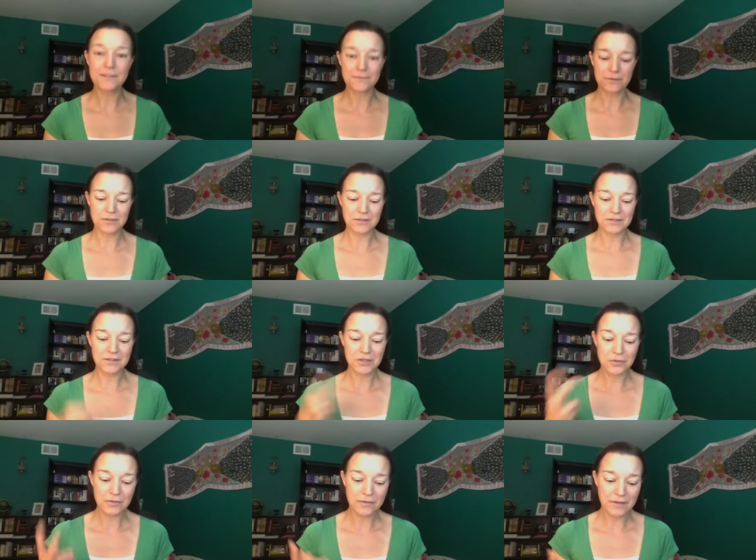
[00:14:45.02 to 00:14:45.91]
for
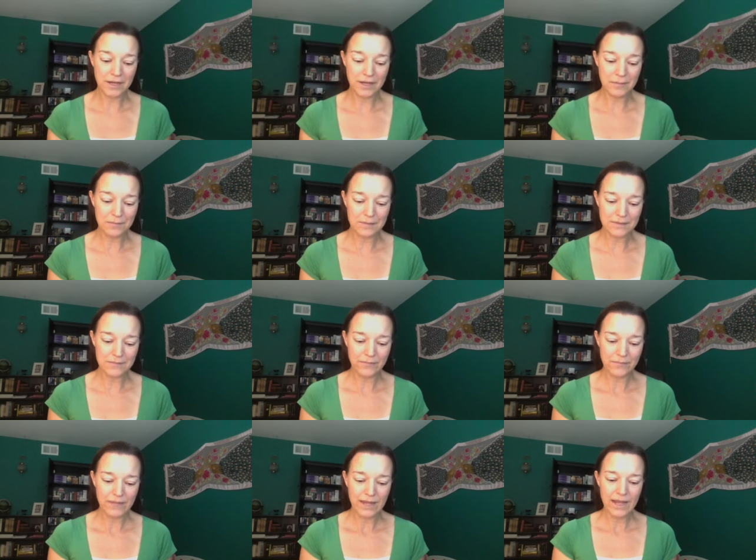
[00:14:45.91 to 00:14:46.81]
two of cups.
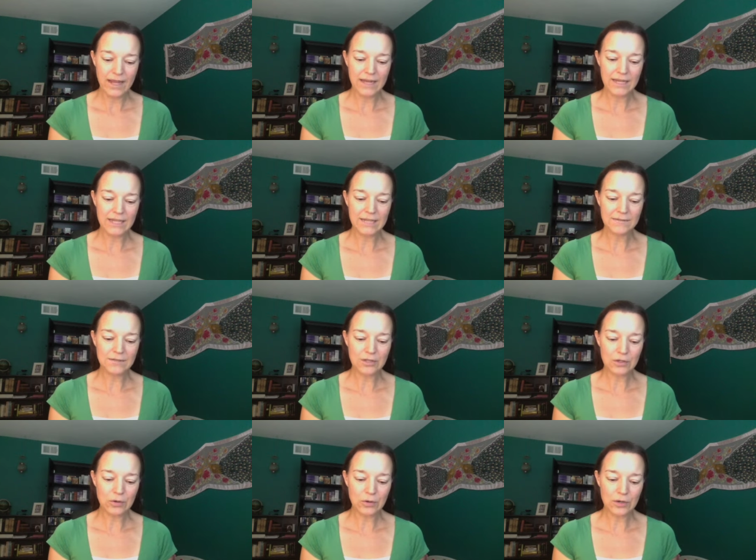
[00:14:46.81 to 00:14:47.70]
And it gives
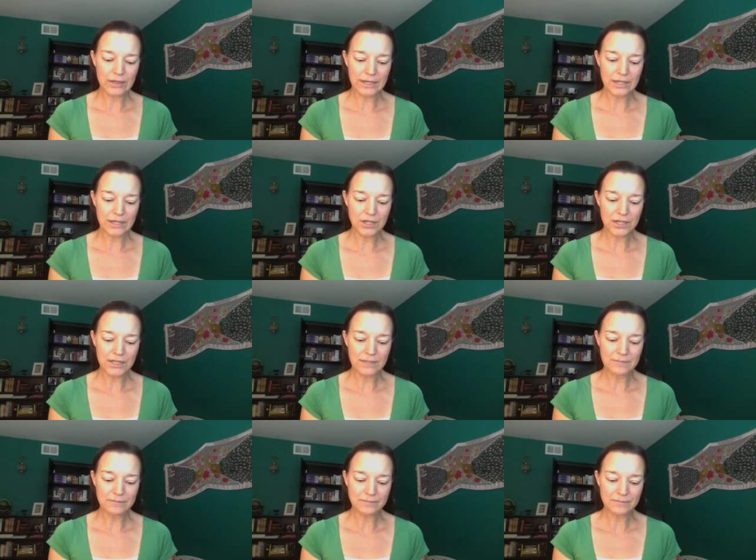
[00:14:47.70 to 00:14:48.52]
the correlation,